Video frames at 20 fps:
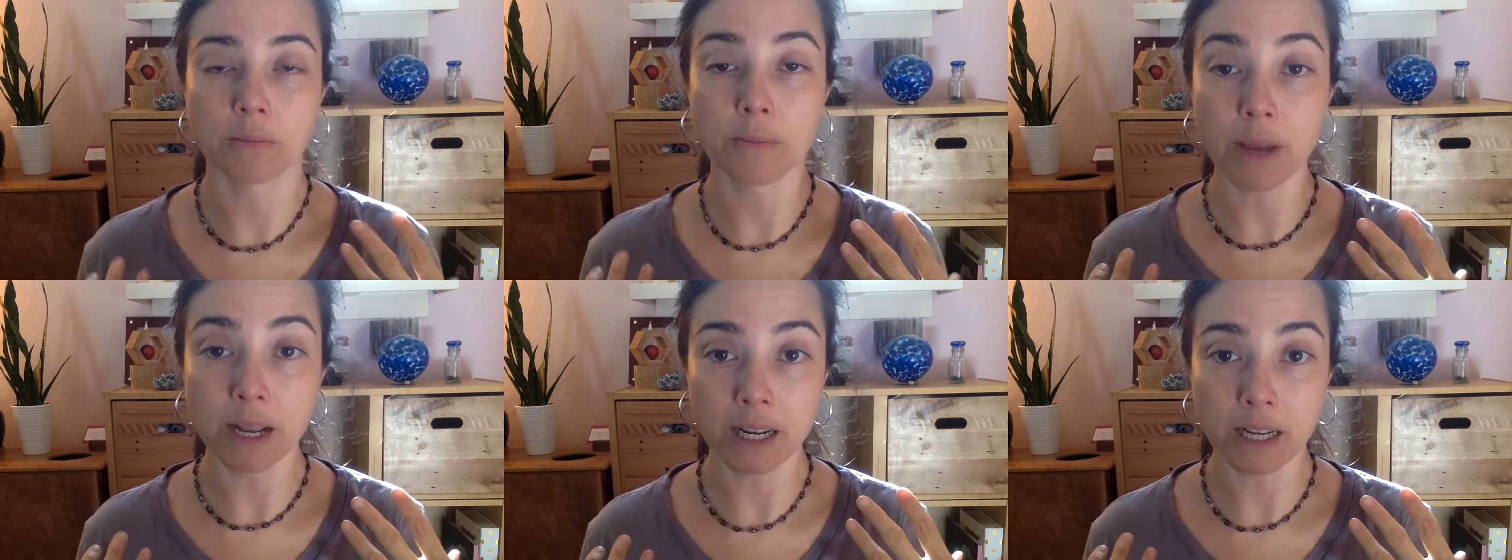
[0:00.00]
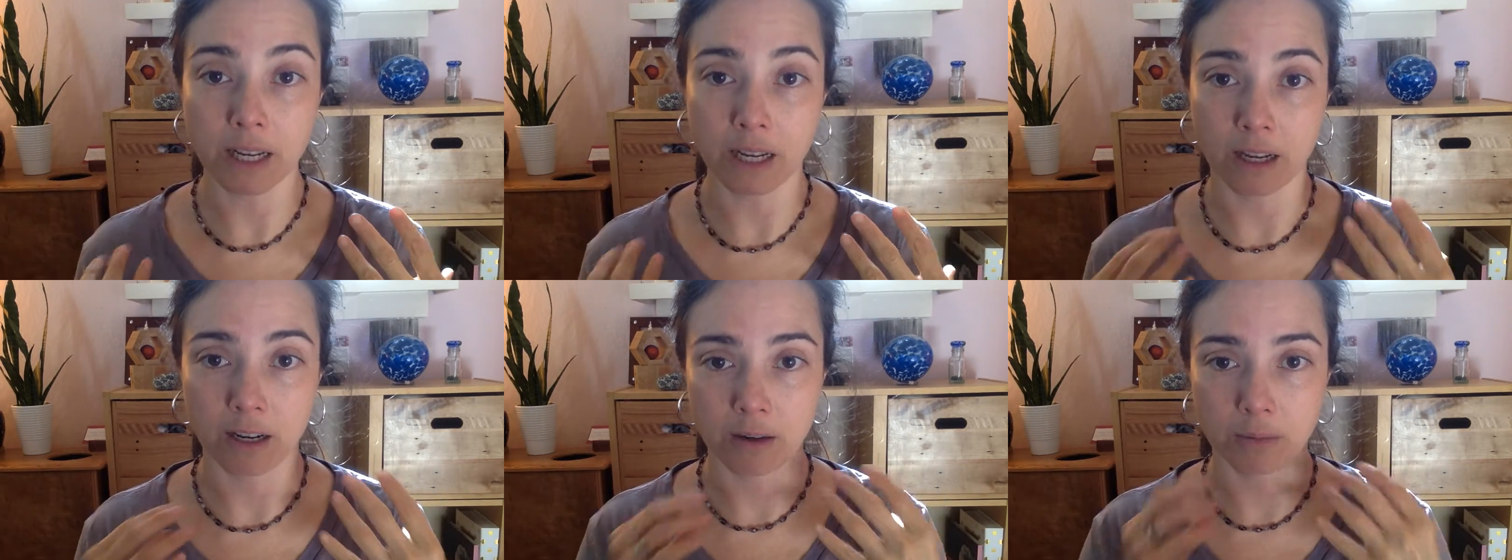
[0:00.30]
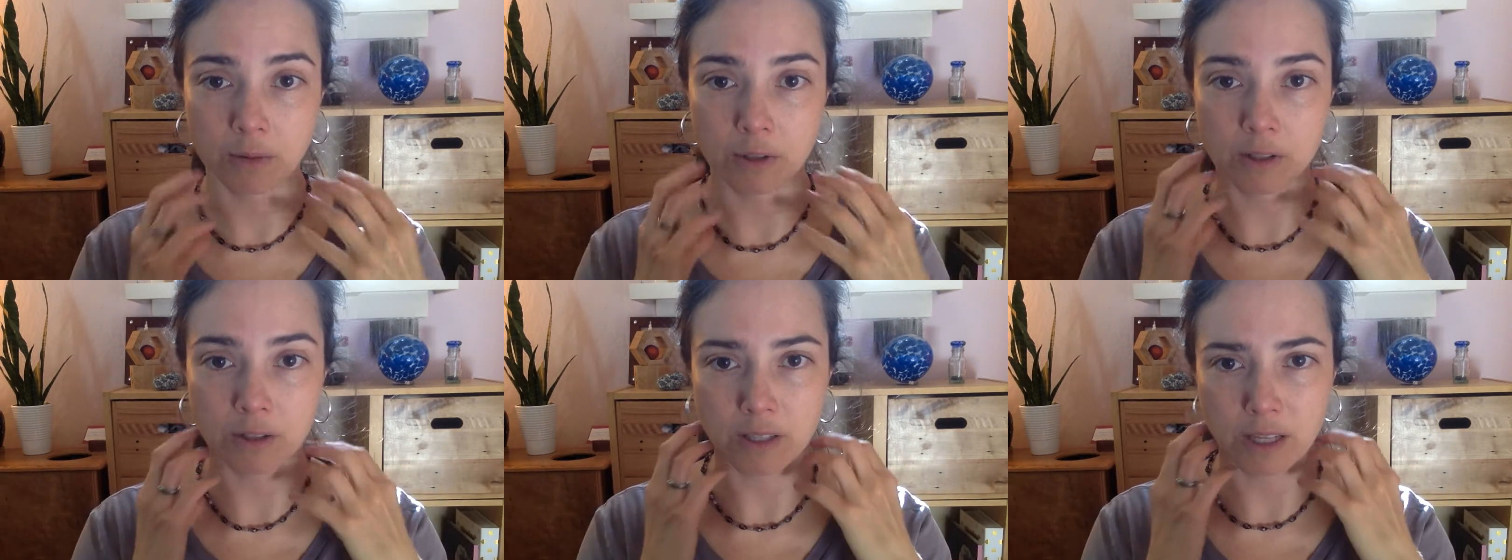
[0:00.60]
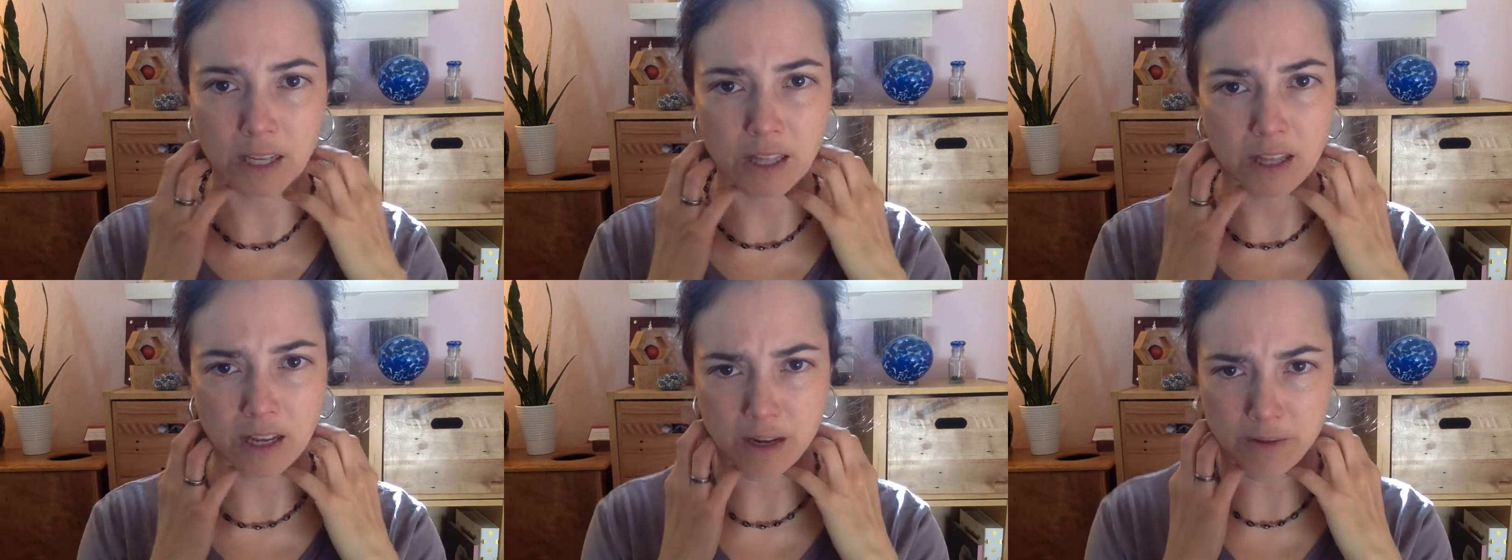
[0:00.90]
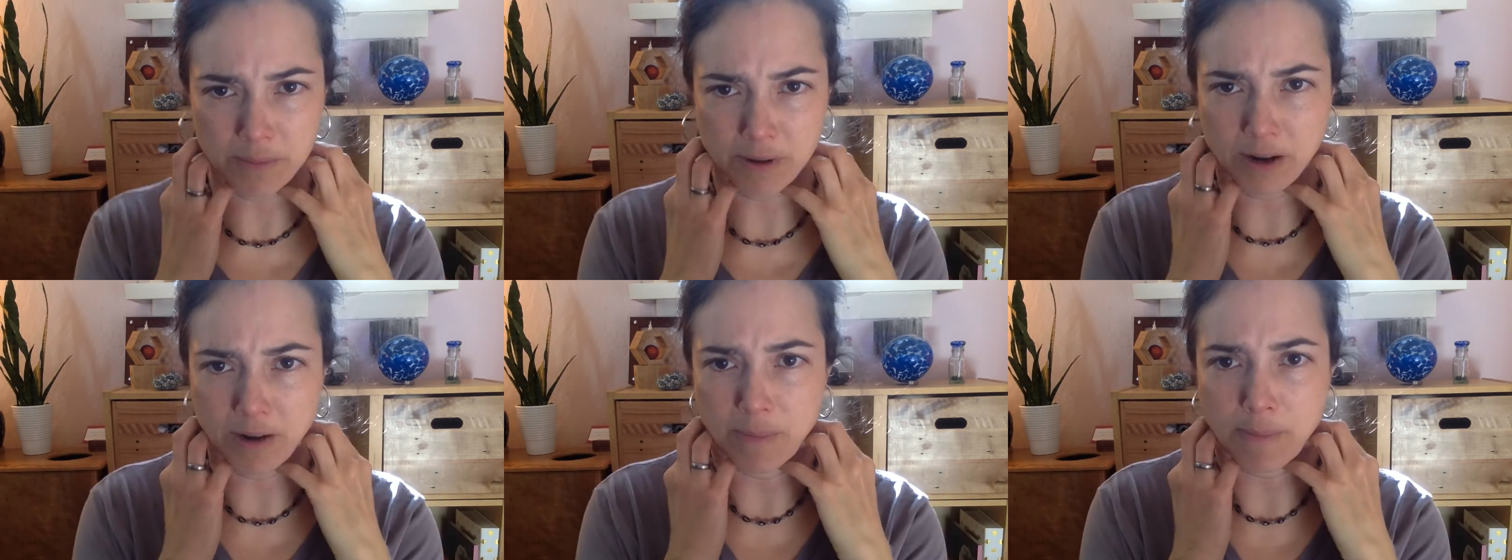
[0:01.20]
many animals, like think
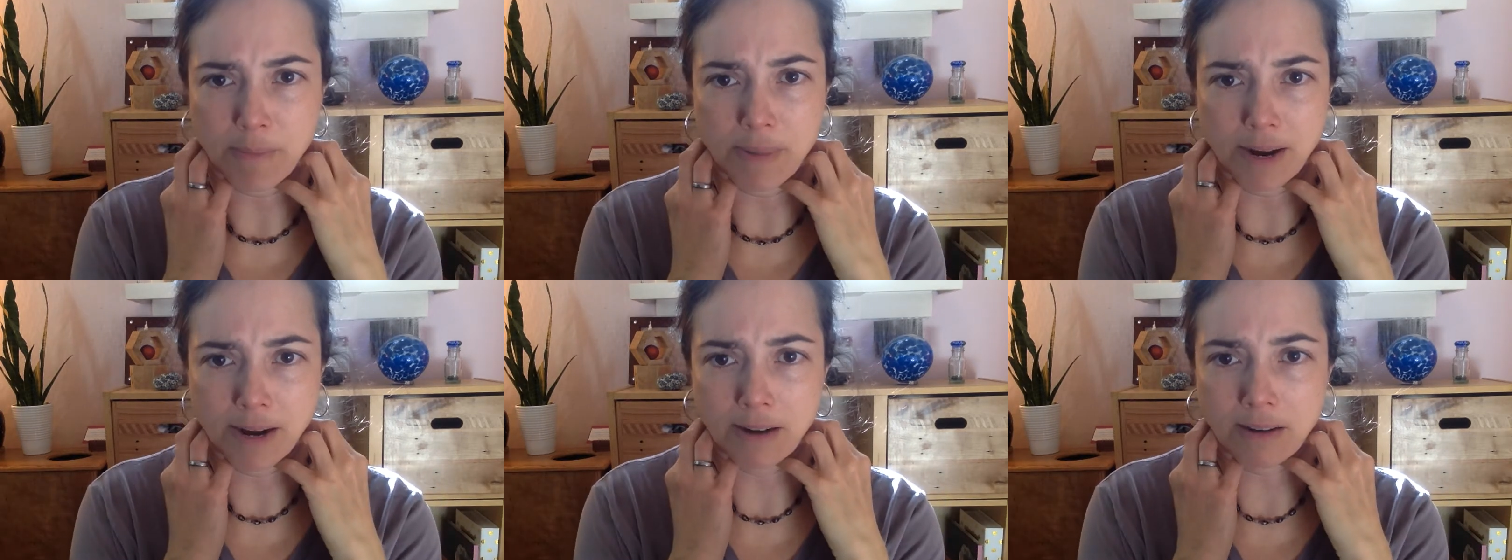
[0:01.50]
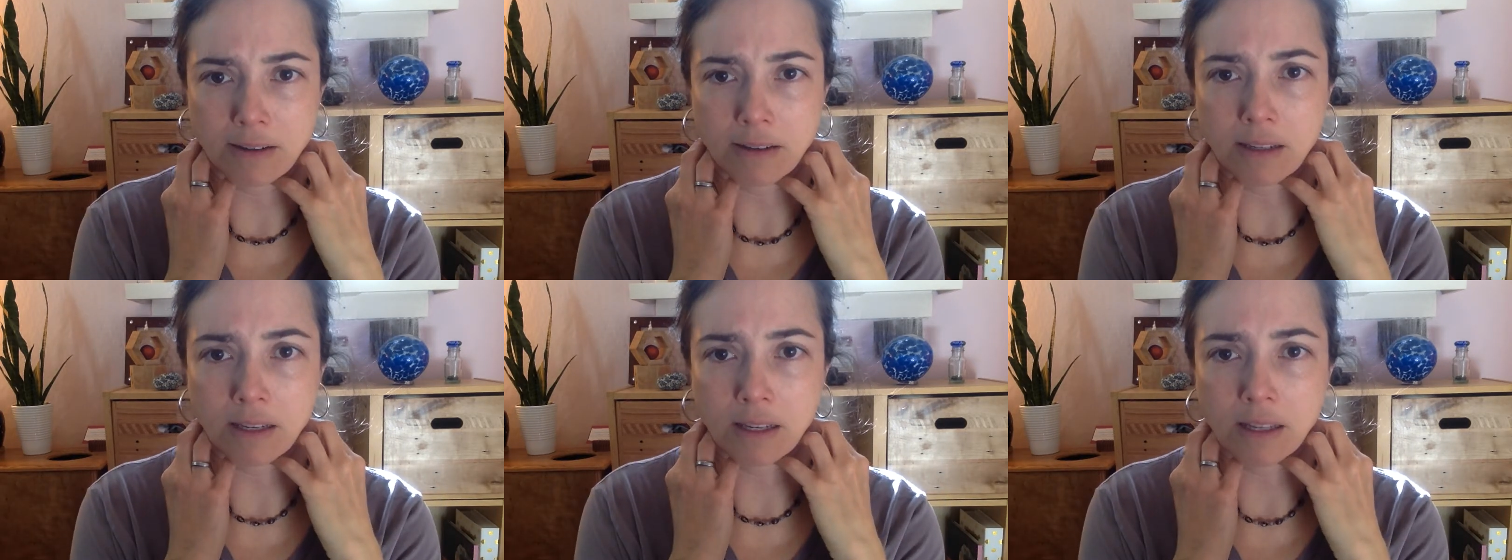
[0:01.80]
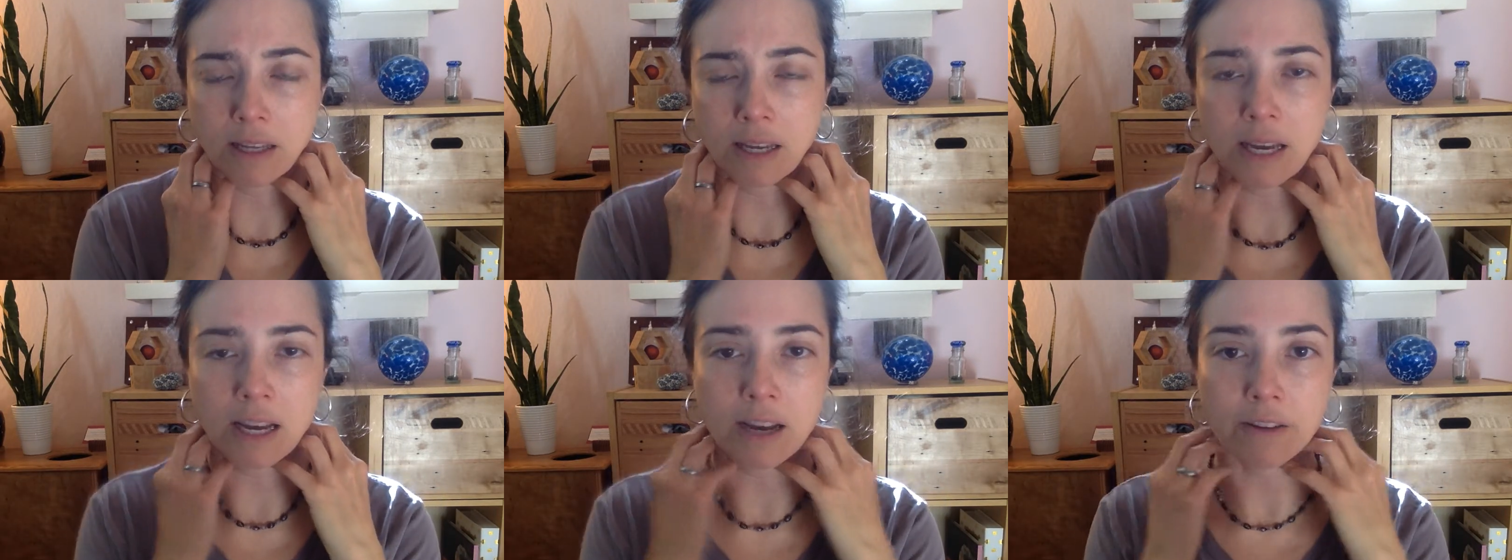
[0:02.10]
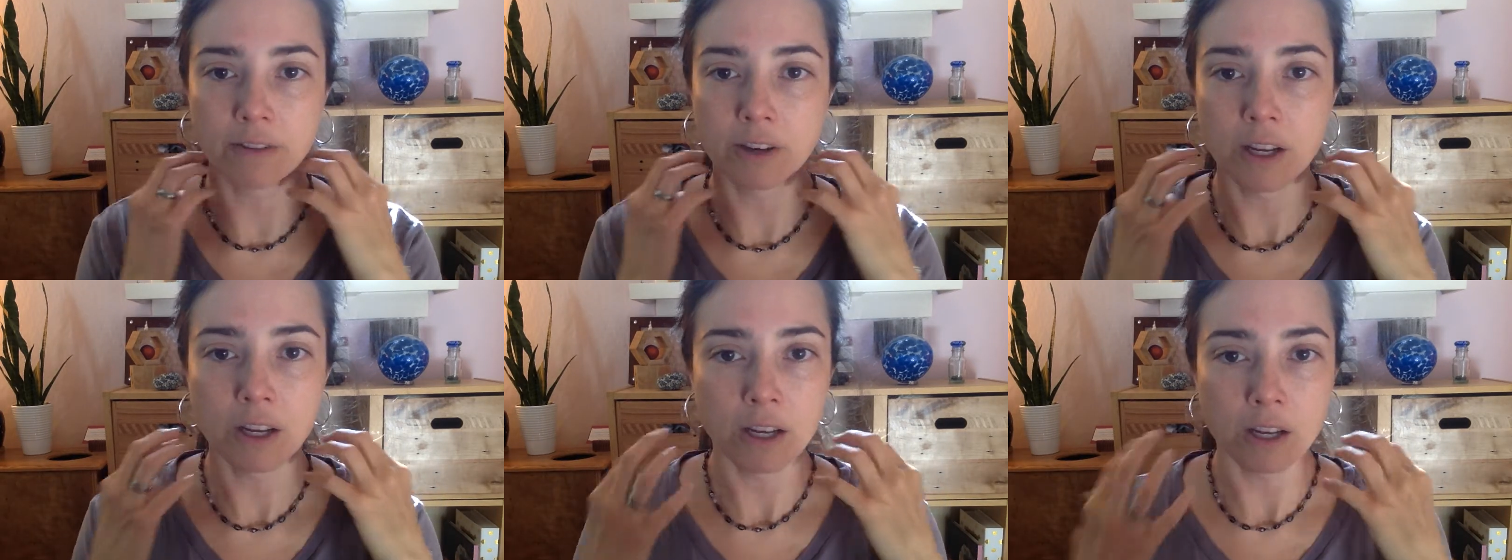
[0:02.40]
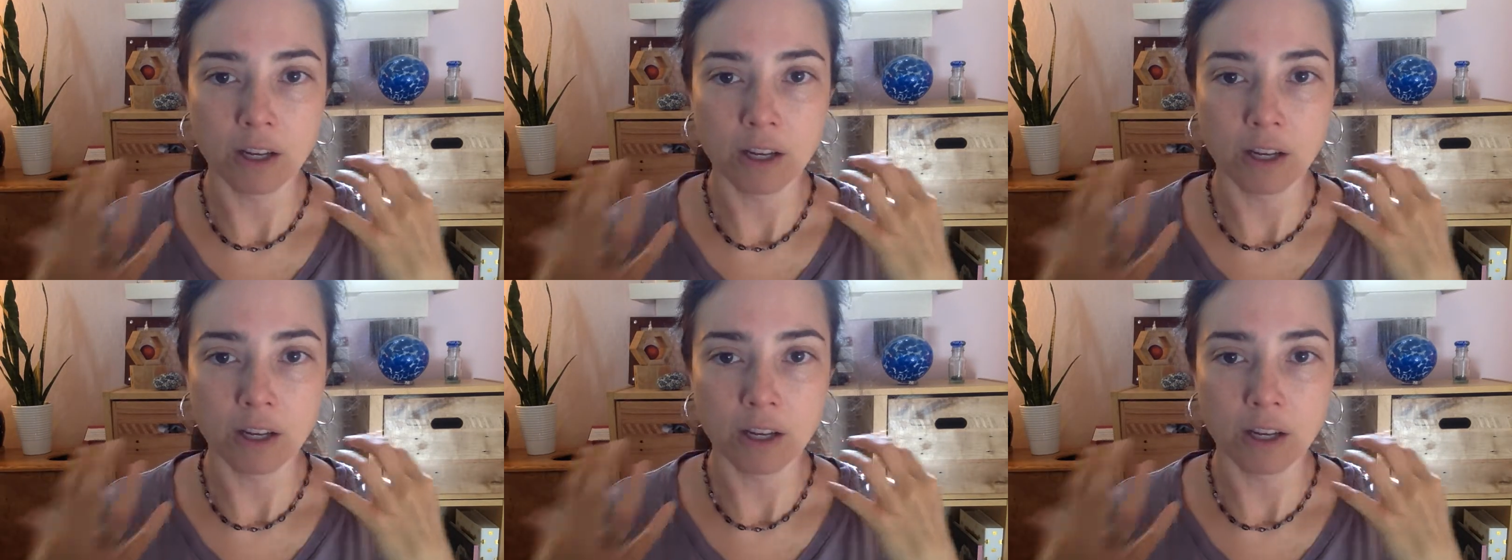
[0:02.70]
about a bear, like they have